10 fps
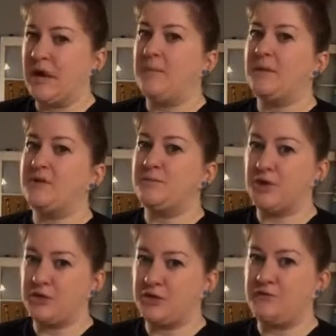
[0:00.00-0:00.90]
I'm going to
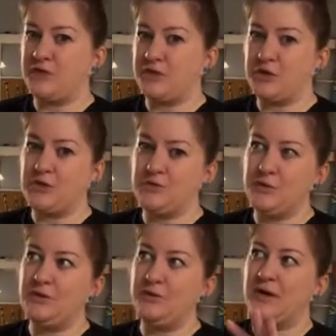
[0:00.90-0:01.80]
put a full
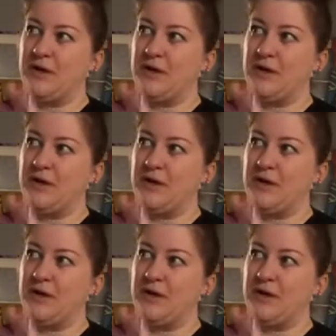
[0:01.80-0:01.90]
2